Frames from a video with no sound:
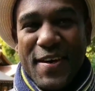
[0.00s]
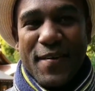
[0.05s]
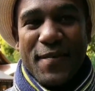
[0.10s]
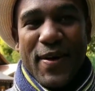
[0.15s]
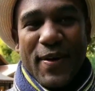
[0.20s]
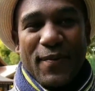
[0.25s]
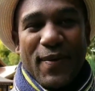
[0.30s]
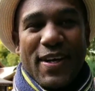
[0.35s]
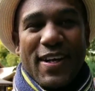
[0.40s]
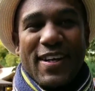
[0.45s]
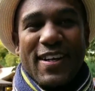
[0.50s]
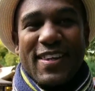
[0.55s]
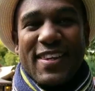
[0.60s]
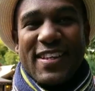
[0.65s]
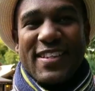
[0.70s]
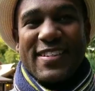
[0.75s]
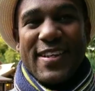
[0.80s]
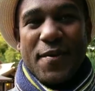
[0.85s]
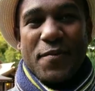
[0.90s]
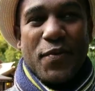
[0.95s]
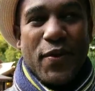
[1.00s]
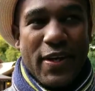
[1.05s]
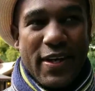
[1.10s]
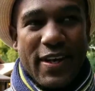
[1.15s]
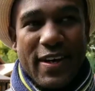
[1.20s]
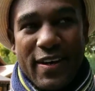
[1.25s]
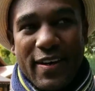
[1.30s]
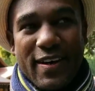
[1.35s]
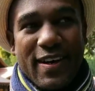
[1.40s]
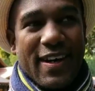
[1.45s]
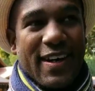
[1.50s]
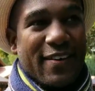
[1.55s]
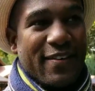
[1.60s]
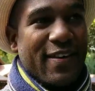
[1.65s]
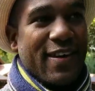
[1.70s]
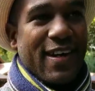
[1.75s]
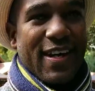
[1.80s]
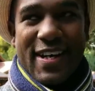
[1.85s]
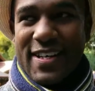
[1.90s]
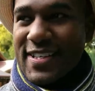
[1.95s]
well, one of the things I'm doing here, I
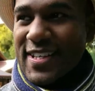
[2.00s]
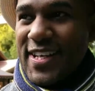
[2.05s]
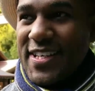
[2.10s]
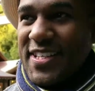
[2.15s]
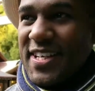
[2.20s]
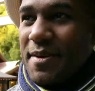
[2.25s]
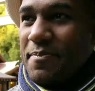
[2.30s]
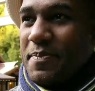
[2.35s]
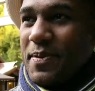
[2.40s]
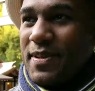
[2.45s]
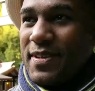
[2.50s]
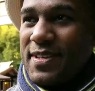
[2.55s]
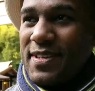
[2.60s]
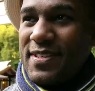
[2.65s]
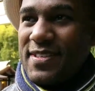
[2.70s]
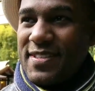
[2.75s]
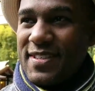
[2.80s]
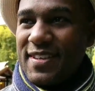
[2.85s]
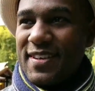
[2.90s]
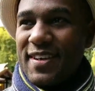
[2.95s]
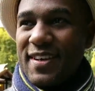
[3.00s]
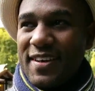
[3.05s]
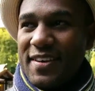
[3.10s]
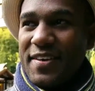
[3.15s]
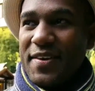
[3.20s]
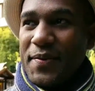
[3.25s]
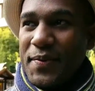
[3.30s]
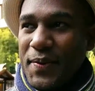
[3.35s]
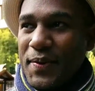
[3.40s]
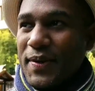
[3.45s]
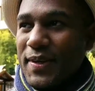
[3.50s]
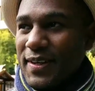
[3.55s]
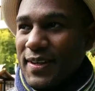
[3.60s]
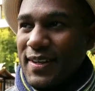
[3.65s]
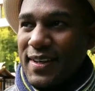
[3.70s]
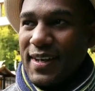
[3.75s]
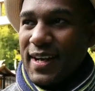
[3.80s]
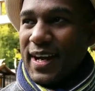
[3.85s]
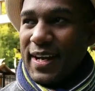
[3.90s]
realize that Japanese on a whole,